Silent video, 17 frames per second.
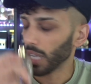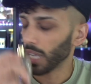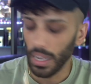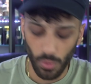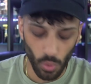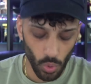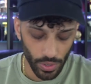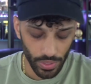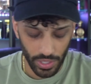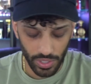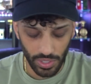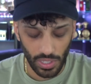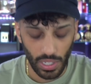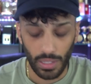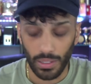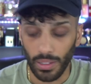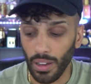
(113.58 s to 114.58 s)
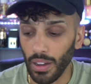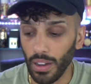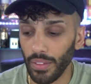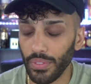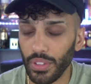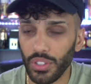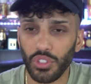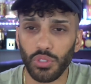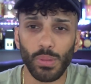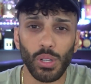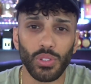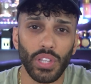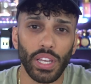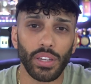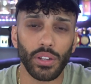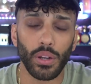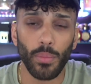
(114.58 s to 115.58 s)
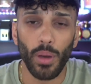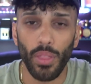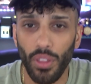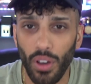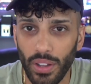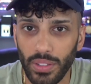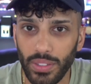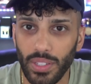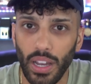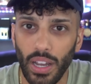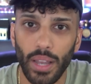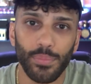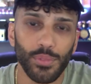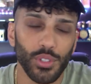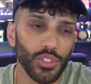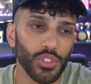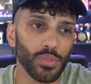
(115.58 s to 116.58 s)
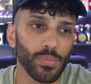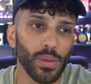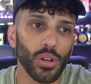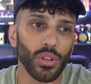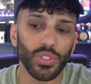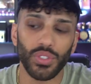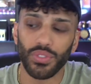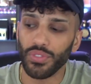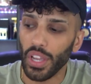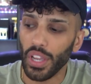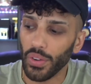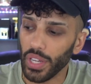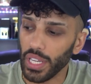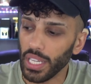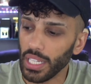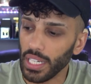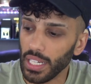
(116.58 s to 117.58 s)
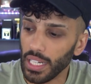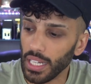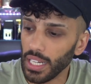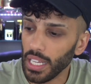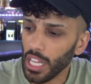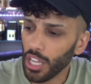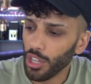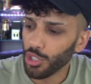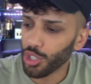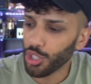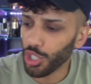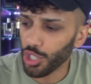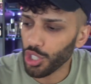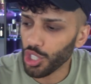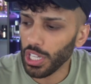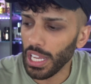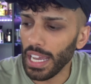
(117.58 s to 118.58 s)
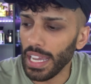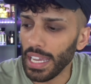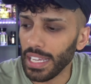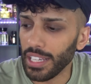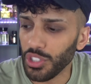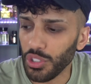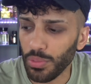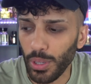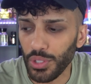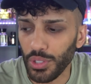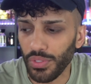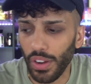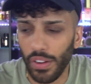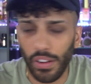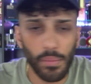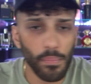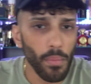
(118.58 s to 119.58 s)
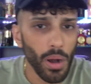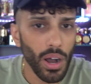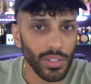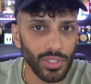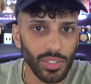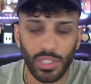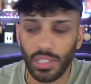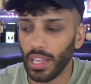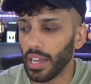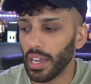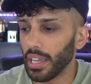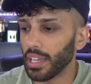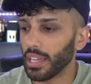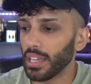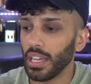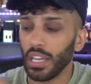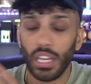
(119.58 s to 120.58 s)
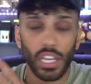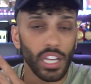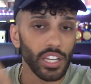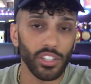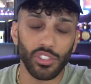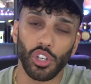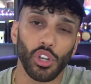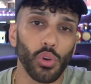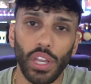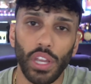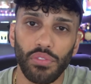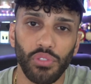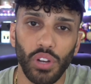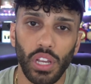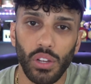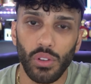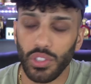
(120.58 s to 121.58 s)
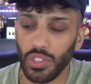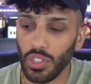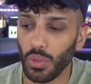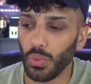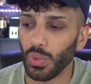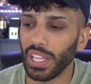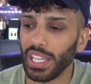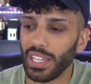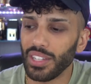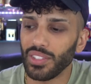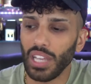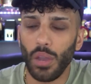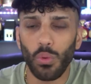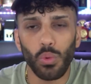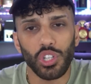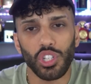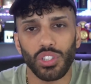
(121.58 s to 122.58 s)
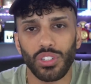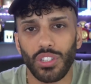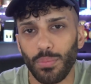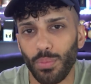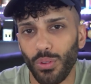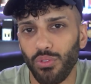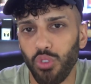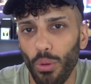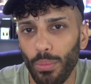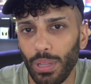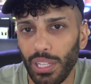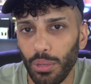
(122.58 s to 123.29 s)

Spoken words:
I've worn this a lot. This smells like Ramadan times. It smells very church-like. It smells very mosque-like. It's a great fragrance, it really is. I wish it did perform a